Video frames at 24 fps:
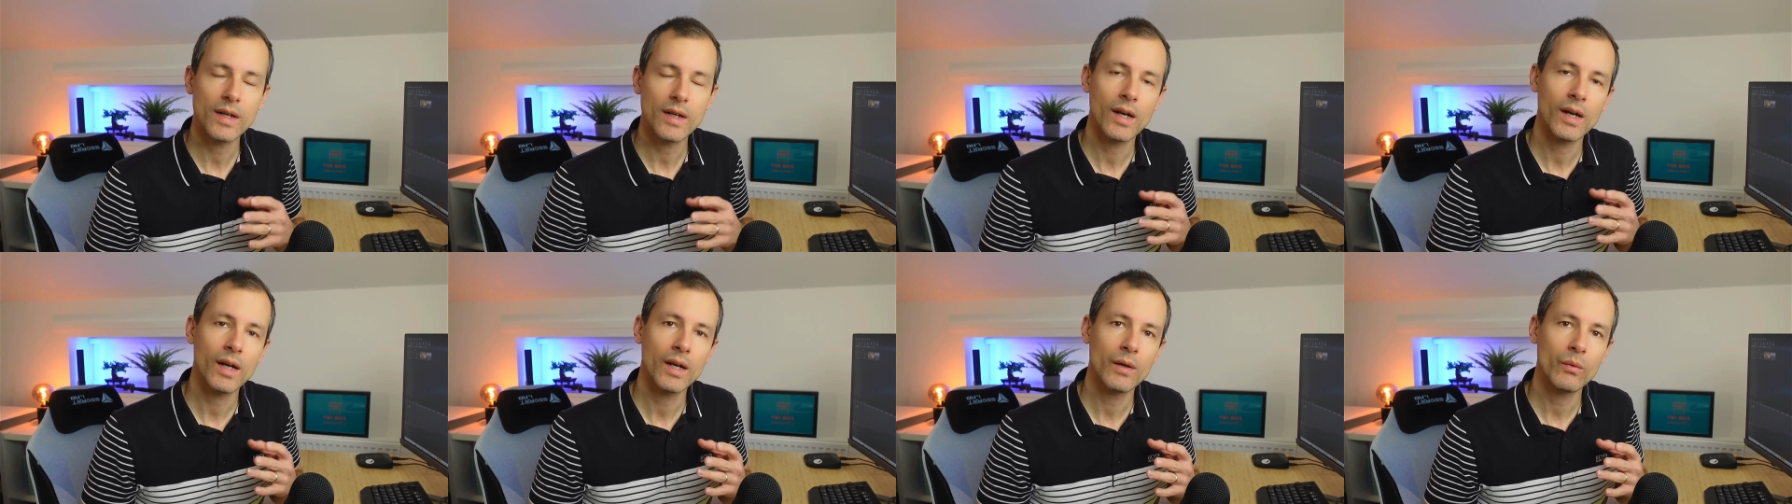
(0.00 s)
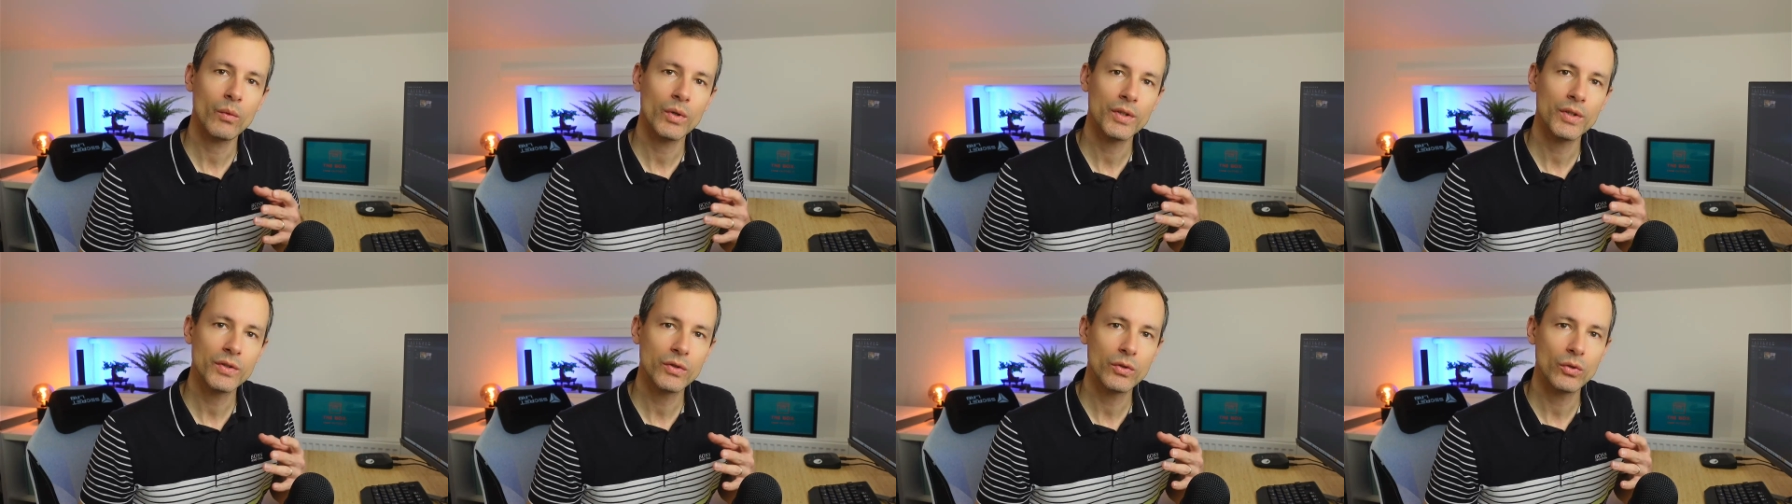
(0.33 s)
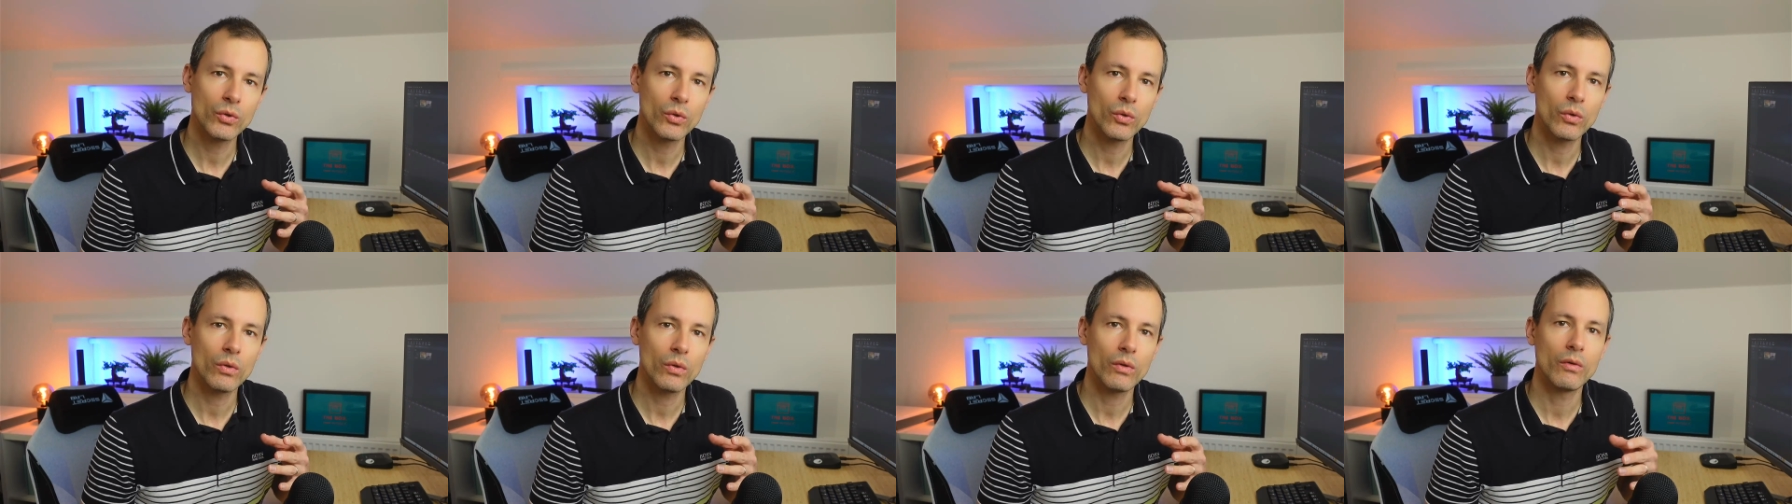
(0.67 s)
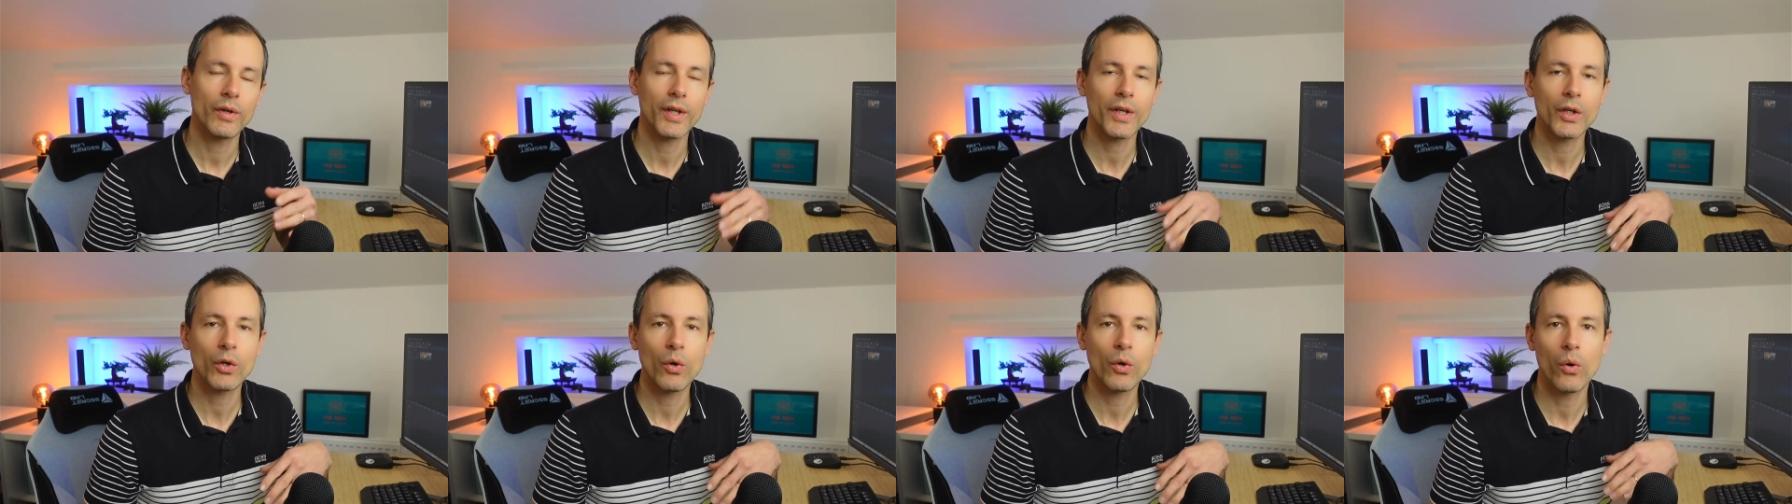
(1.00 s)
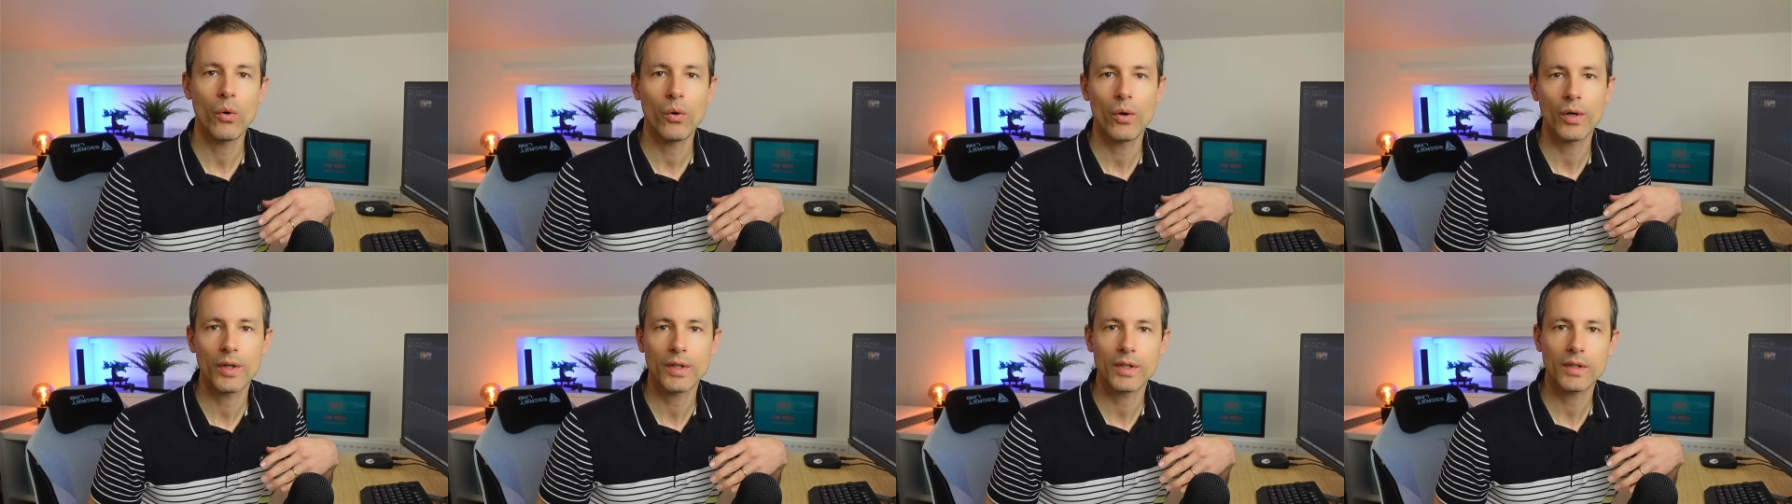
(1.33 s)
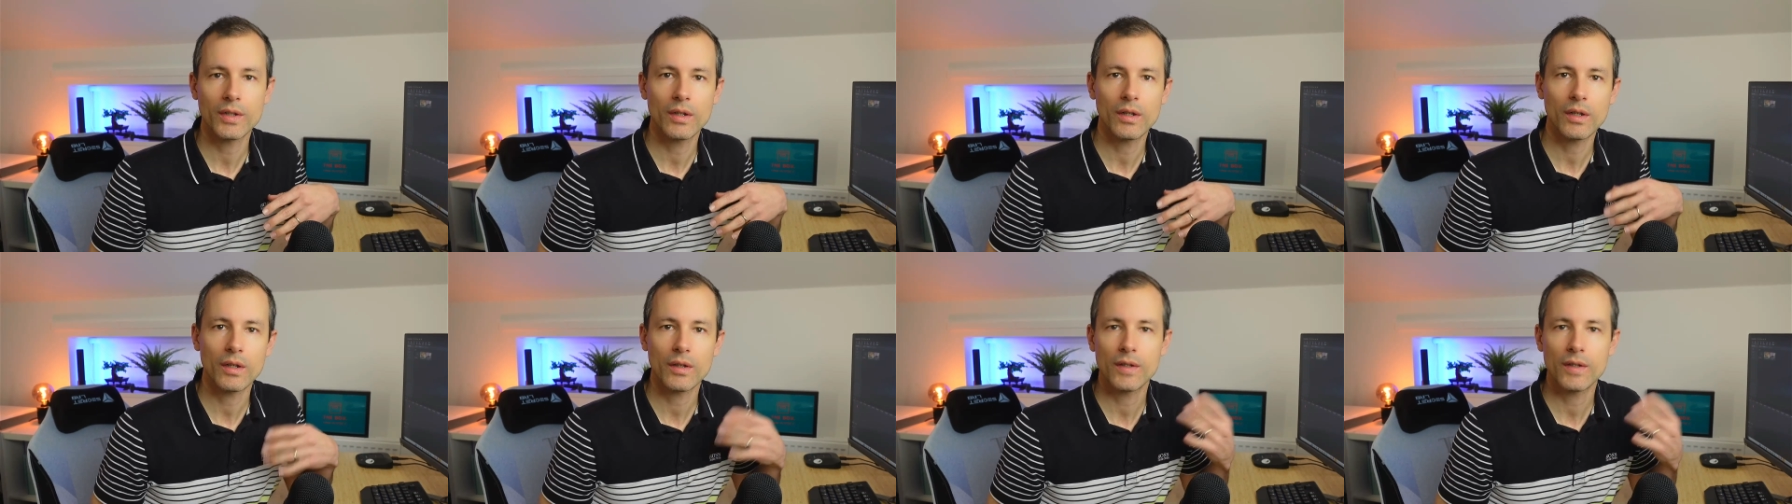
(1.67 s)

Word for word: I want to record a,